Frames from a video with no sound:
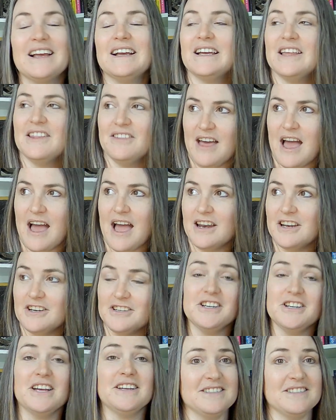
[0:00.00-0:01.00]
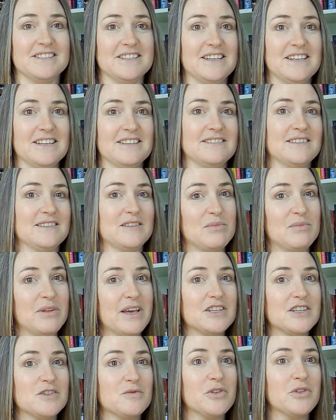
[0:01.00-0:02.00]
That Gen Z's is a
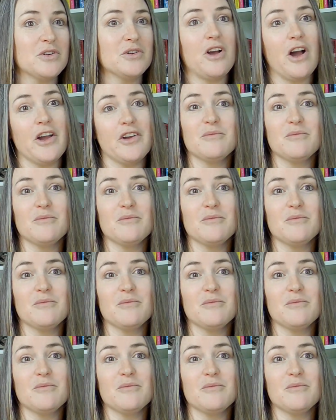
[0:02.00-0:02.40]
place where you got your